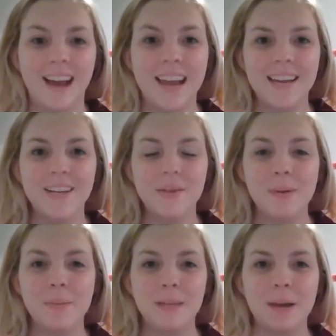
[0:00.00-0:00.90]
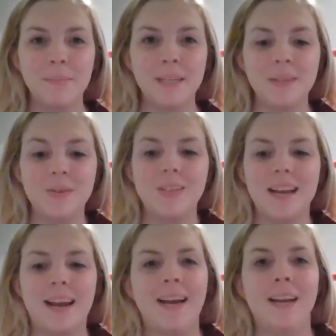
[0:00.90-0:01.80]
Hi Kinder Pups, happy
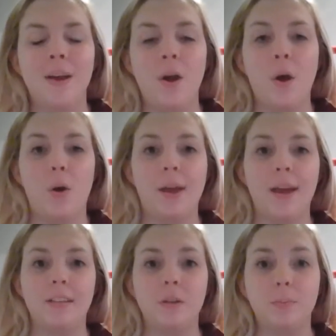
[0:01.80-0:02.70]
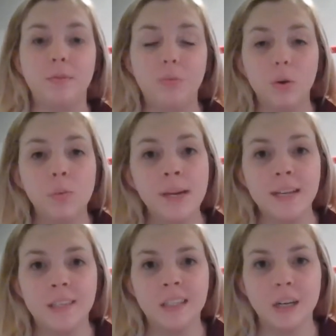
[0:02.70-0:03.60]
Tuesday. Okay, so before we
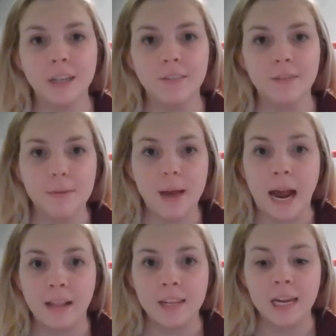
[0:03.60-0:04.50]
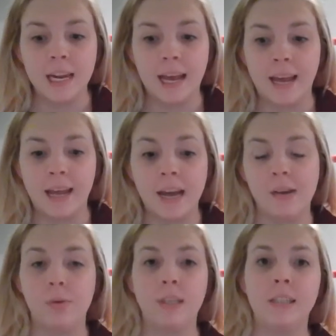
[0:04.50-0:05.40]
get started for math today,
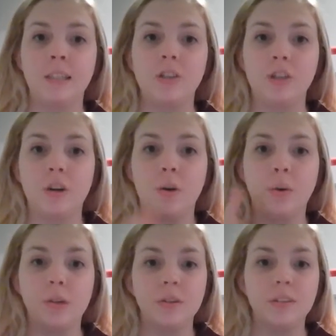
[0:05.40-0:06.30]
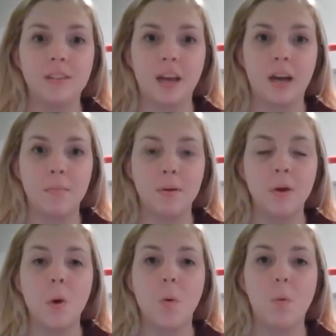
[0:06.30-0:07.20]
I wanted to show your sub
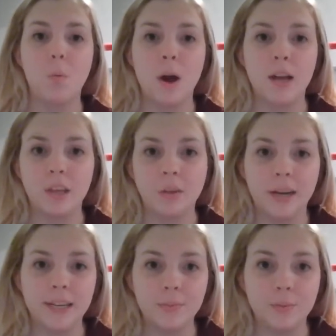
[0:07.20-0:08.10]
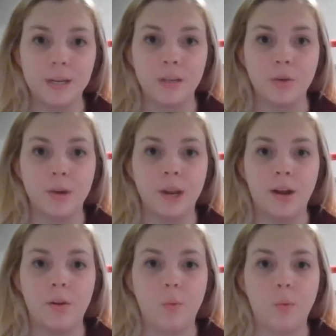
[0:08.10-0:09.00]
what you guys will be
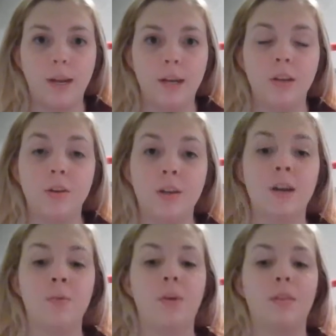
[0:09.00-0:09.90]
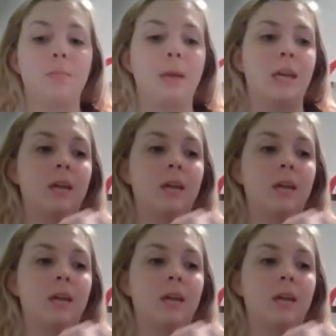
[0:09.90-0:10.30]
doing when you're done with me.